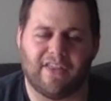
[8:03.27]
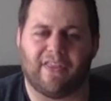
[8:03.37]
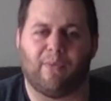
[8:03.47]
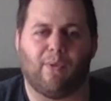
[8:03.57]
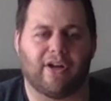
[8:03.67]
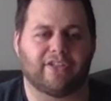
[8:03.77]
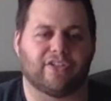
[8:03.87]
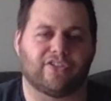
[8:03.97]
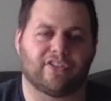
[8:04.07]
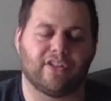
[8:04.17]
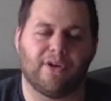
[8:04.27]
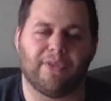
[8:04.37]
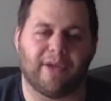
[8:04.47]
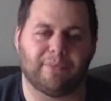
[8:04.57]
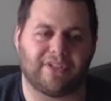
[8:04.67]
They wanted to slow
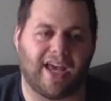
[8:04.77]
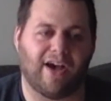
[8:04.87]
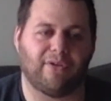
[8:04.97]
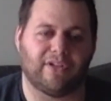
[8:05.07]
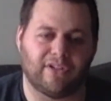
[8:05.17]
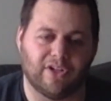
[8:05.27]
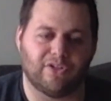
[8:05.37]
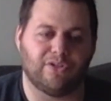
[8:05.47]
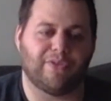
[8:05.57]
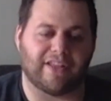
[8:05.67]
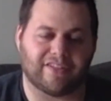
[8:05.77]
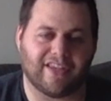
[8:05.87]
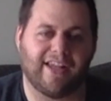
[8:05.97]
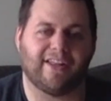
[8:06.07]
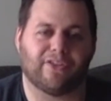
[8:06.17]
them down and knew that
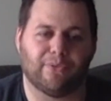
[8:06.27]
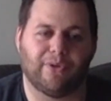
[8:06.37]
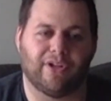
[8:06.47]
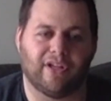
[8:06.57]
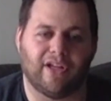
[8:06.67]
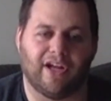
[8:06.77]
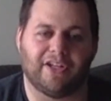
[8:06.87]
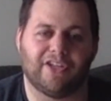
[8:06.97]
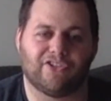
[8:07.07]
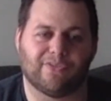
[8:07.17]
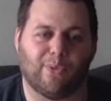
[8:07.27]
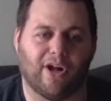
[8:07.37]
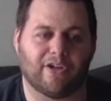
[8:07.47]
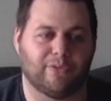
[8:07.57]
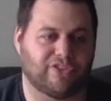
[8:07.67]
skating through an inch of
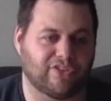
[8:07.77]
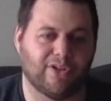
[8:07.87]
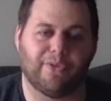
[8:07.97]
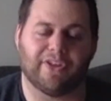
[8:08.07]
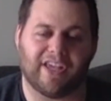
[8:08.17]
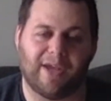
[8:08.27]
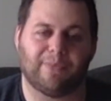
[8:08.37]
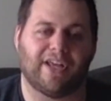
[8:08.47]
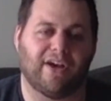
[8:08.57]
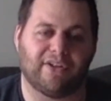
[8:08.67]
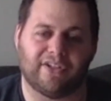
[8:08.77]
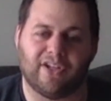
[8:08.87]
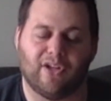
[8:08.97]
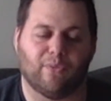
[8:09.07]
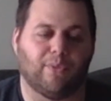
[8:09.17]
water would slow the game down and
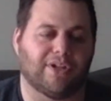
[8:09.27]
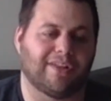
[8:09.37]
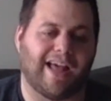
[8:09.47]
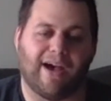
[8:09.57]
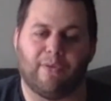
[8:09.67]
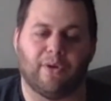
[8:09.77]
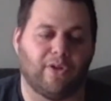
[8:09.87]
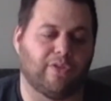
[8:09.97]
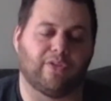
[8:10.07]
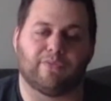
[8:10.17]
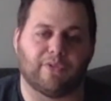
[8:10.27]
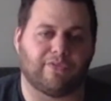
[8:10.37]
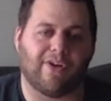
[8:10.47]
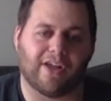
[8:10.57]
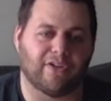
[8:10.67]
would allow the
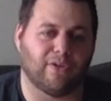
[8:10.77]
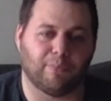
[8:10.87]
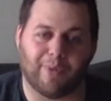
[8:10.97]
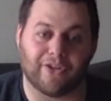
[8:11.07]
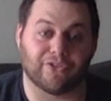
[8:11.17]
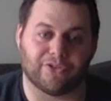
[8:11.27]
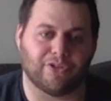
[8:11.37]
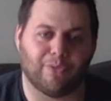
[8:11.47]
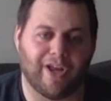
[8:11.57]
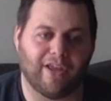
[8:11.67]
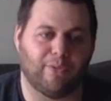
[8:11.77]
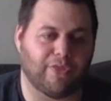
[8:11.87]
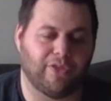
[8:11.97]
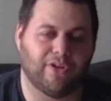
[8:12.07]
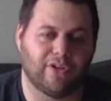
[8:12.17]
final buzzer to ring
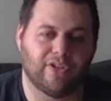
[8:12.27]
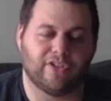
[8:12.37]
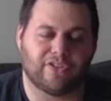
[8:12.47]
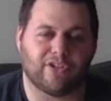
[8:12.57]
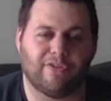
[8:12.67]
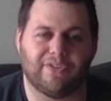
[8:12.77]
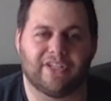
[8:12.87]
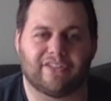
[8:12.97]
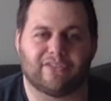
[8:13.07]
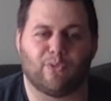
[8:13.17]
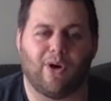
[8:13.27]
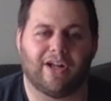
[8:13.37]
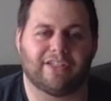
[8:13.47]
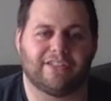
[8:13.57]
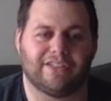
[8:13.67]
with the Soviet
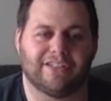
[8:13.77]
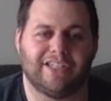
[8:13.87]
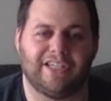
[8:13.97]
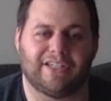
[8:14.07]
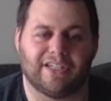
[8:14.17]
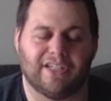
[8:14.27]
squad in the lead.